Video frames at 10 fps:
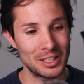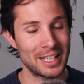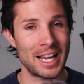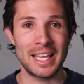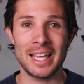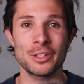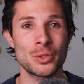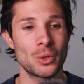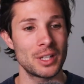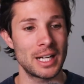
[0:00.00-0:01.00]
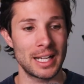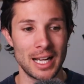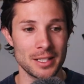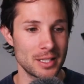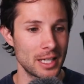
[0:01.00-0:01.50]
Like, I can't control that I
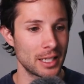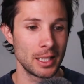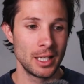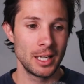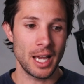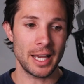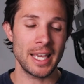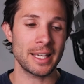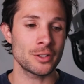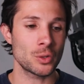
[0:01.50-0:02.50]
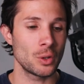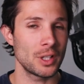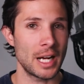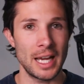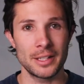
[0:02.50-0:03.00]
got sick. I can't control
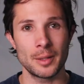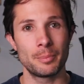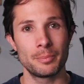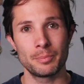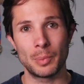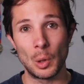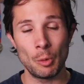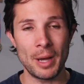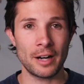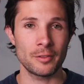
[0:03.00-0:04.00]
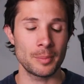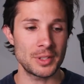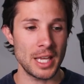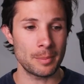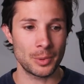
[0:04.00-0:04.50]
that I had to Pull back from the
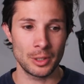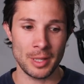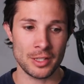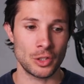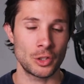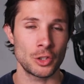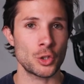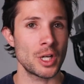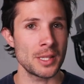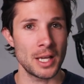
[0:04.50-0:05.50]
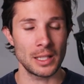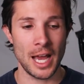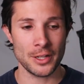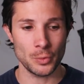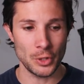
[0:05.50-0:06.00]
taper and basically couldn't train that
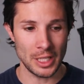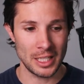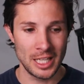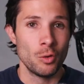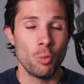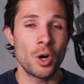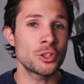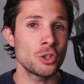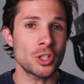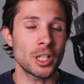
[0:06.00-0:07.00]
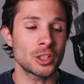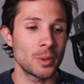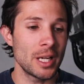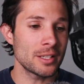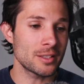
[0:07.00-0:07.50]
last week. Once you start the
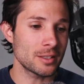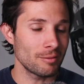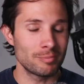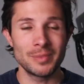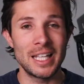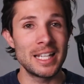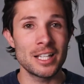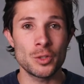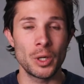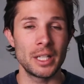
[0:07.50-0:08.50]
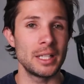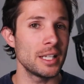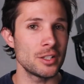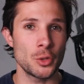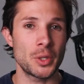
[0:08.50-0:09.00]
race, it is what it
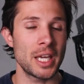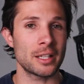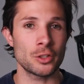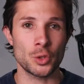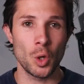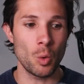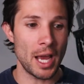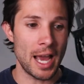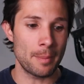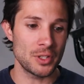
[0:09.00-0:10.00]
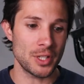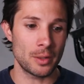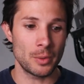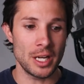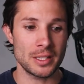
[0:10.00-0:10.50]
is. You can't control what happens
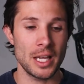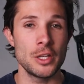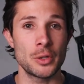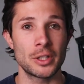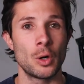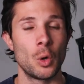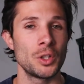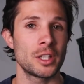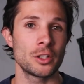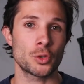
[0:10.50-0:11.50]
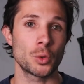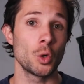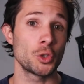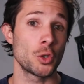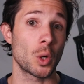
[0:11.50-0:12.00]
on race day. You can only
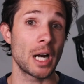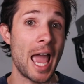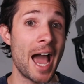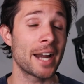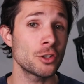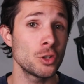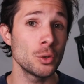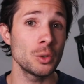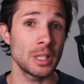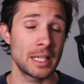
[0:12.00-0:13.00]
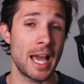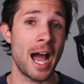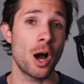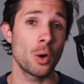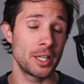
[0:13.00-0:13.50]
control your attitude and
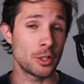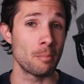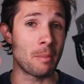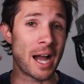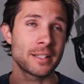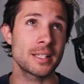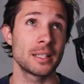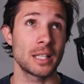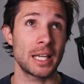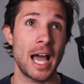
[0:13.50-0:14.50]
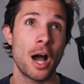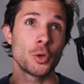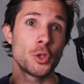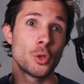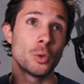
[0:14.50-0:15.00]
how and your mindset and like
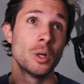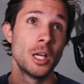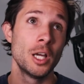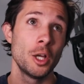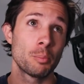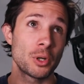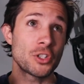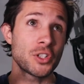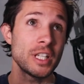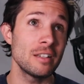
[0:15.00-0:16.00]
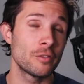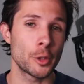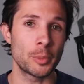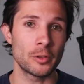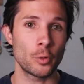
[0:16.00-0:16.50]
how you perceive
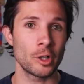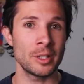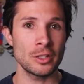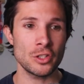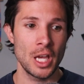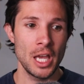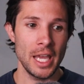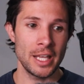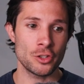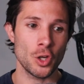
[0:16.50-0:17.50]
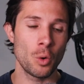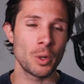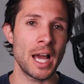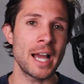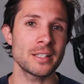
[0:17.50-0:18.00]
the performance. And so
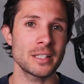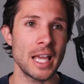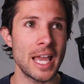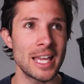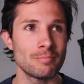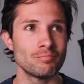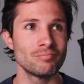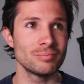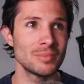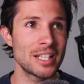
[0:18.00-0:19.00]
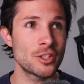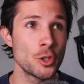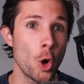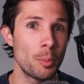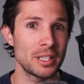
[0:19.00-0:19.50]
when I say it's
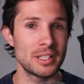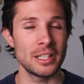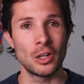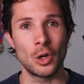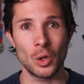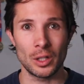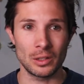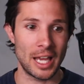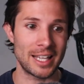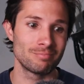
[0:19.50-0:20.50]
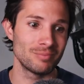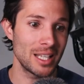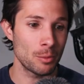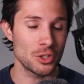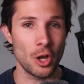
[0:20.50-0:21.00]
no big deal or like
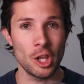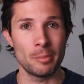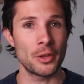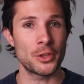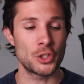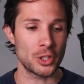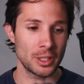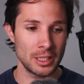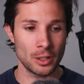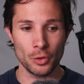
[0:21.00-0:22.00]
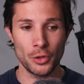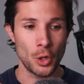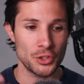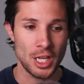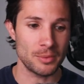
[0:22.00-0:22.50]
it was all about the journey or
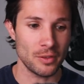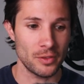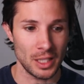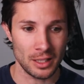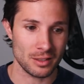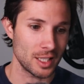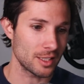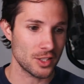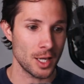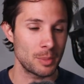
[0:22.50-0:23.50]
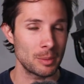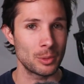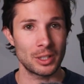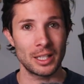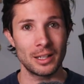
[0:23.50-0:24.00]
those types of things that some
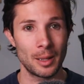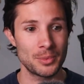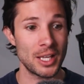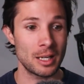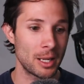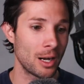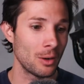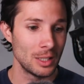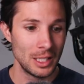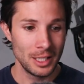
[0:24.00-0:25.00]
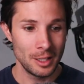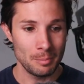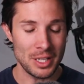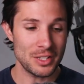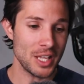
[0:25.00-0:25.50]
people get upset about,
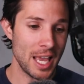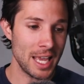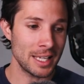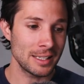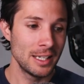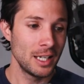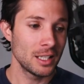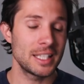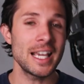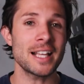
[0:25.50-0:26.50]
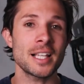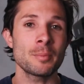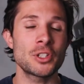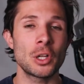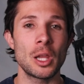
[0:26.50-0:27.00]
me saying, like, yes,
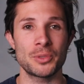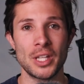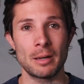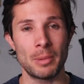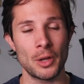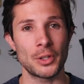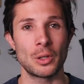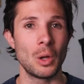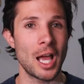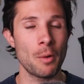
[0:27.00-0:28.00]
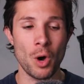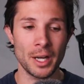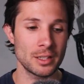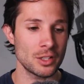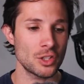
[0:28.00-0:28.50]
I'm still upset about the goal. I
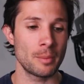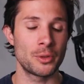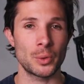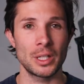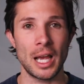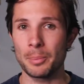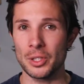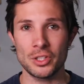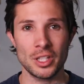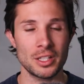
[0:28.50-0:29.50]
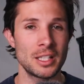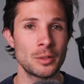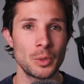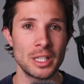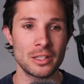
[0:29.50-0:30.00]
wanted the sub three. I put
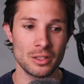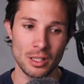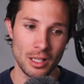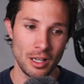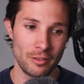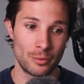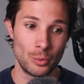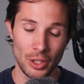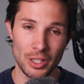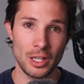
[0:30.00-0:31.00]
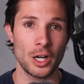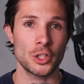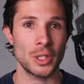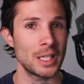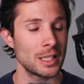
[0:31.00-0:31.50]
16 weeks of really
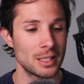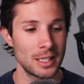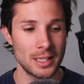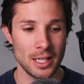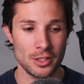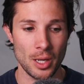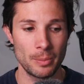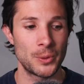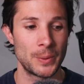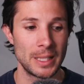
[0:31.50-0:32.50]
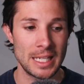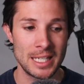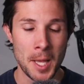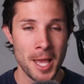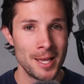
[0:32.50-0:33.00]
hard training to get that sub three.